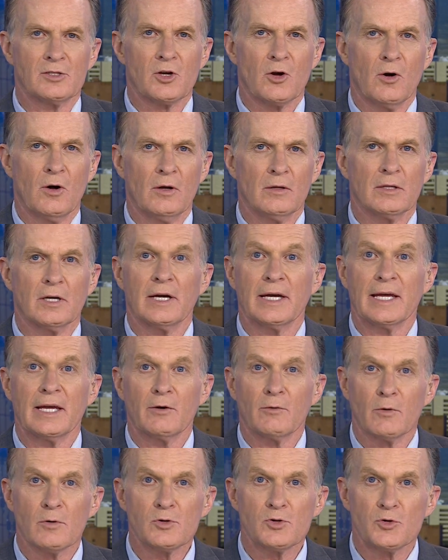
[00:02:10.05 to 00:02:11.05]
It's called A
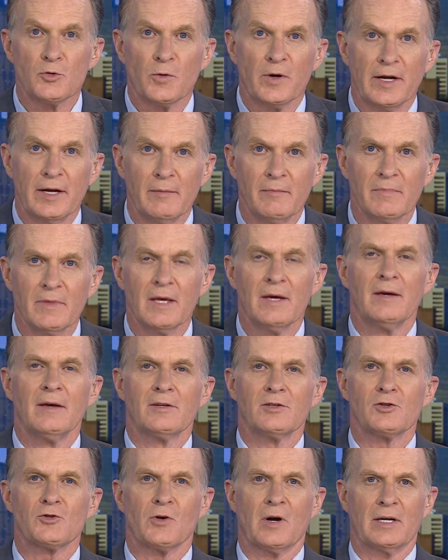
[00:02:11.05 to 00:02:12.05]
Hero's Dream
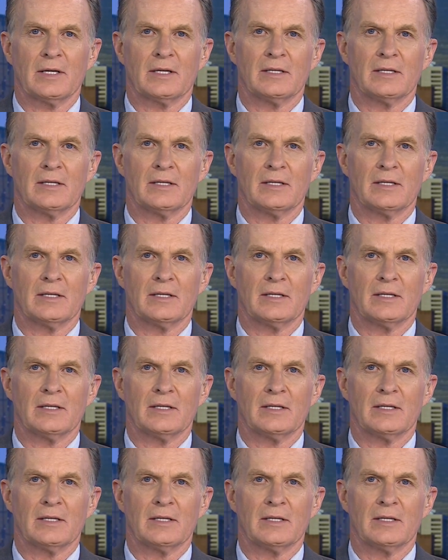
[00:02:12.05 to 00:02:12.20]
to try